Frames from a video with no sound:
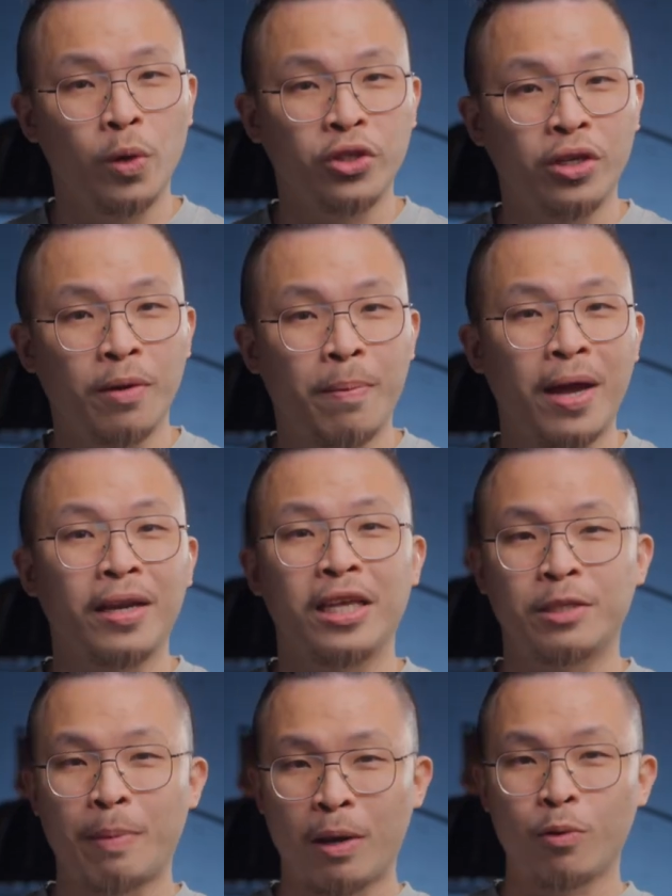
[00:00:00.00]
versions apart
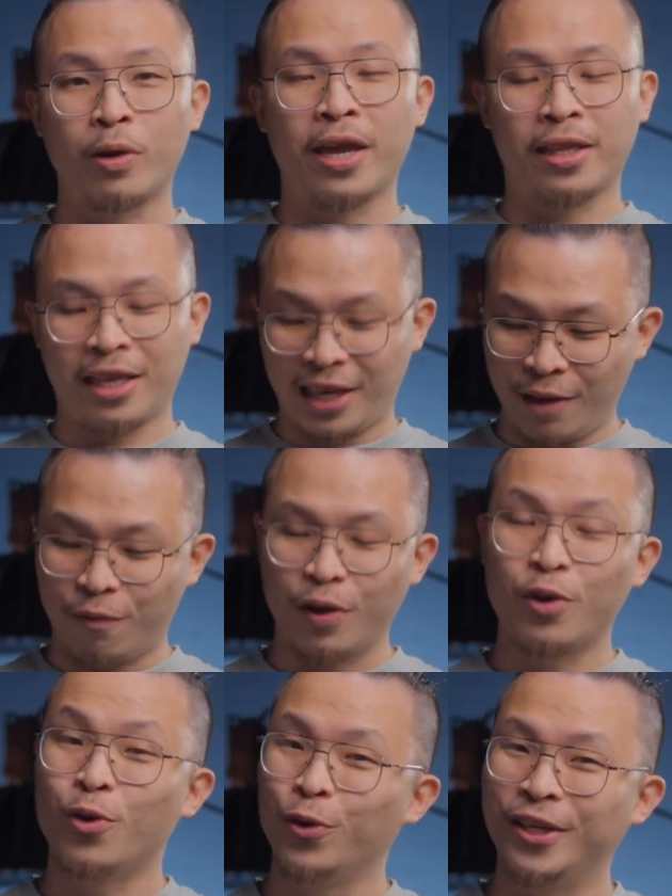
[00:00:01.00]
is by looking at the
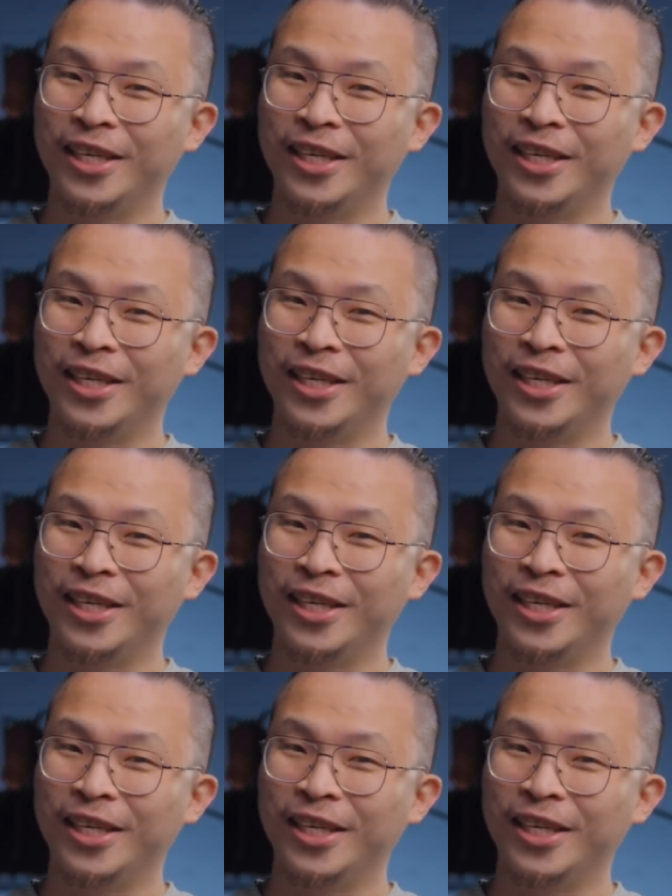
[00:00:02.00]
different hood